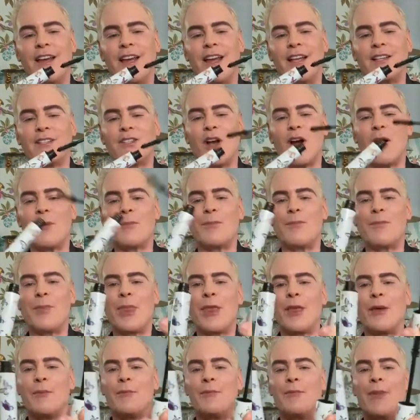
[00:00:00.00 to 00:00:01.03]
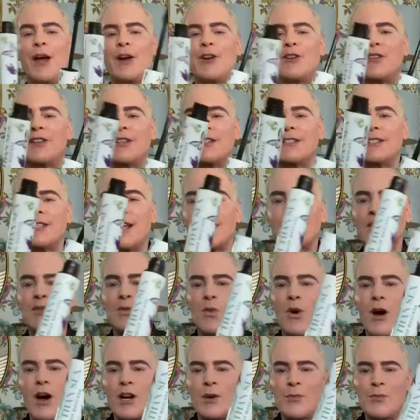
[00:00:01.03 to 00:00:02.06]
It's our Better Than Sex
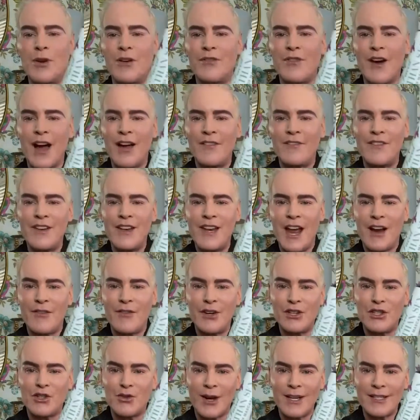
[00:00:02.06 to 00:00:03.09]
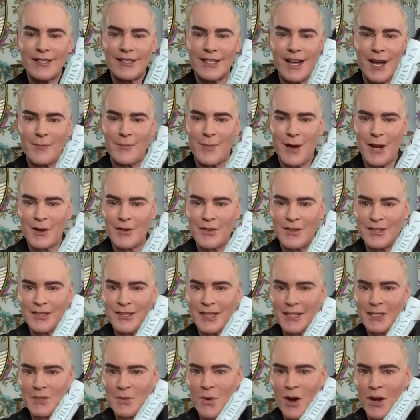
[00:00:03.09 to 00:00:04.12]
Waterproof. I've never dressed up Better Than
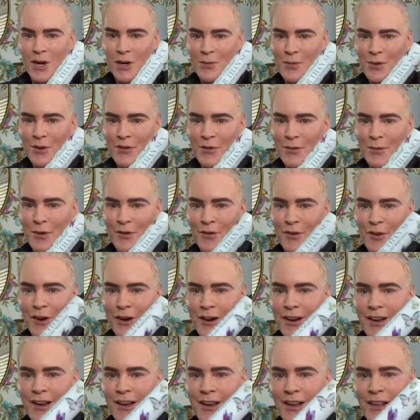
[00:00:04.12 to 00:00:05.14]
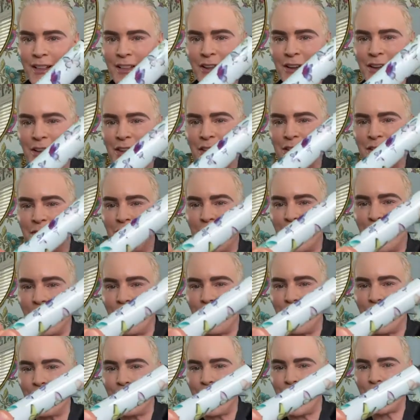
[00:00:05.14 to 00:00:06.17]
Sex Waterproof before. Look at those
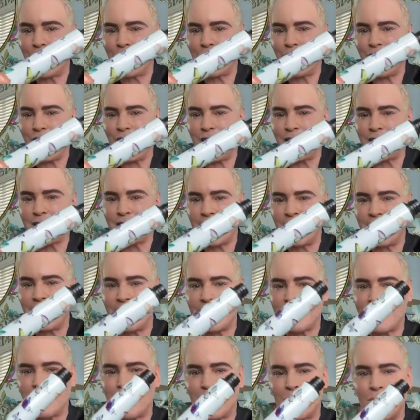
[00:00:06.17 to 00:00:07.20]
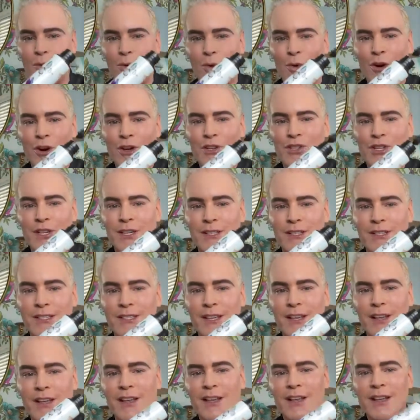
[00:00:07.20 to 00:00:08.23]
beautiful butterflies in this gorgeous
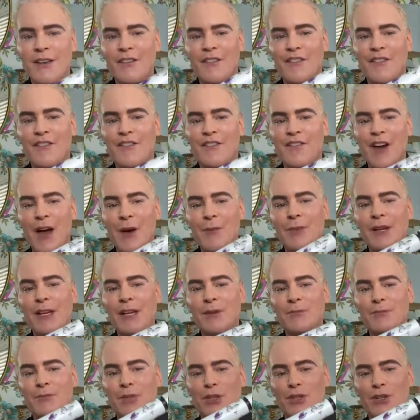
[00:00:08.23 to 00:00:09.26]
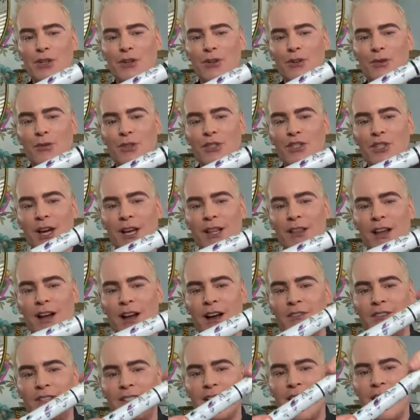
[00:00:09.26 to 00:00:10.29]
feminine blue, which I
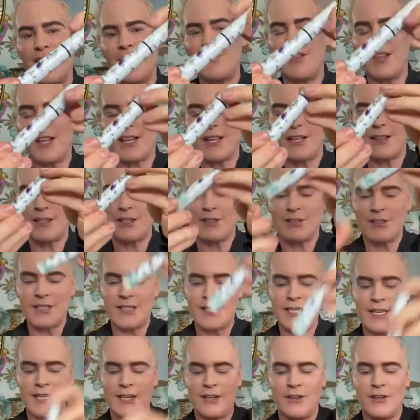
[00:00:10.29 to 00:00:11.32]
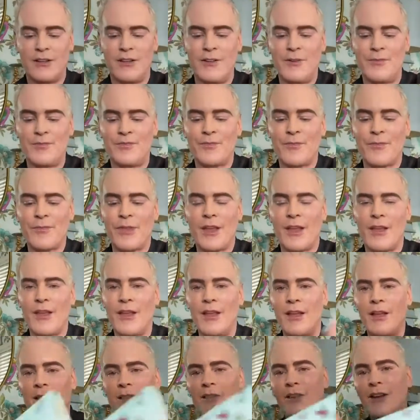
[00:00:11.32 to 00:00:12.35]
love. It's kind of like a little teal.
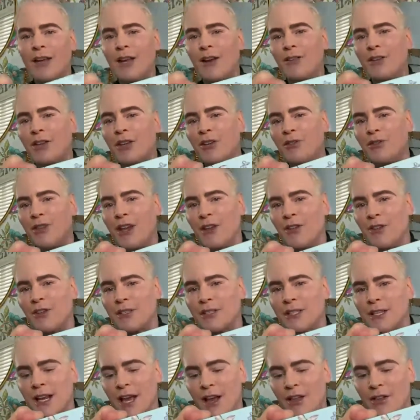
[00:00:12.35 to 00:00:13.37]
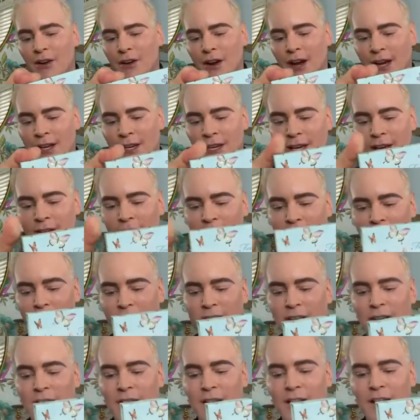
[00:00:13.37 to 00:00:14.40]
Look how cute they look together. And
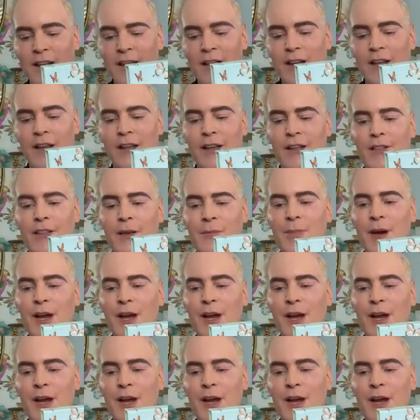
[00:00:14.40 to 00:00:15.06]
even the